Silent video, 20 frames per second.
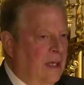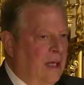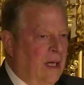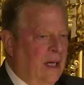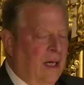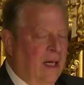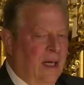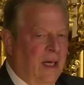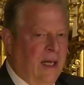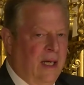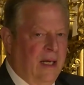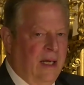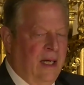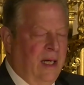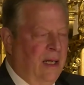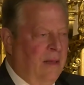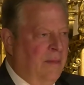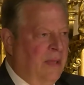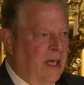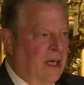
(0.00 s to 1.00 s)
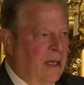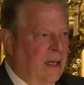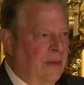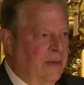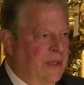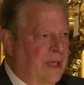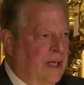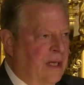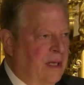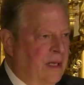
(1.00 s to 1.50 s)
And he had been
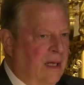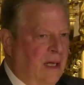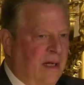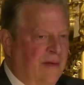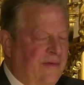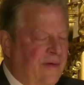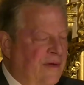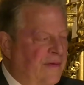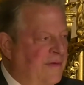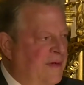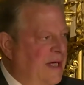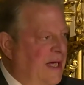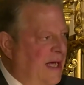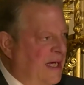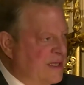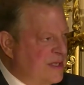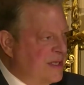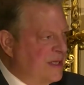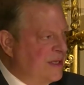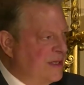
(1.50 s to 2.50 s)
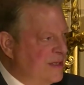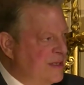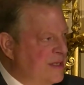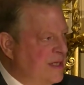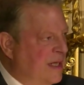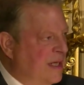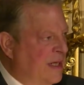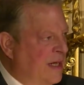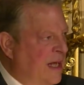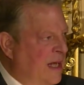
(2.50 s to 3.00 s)
lieutenant governor of Texas
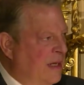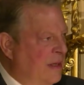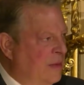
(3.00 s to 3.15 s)
and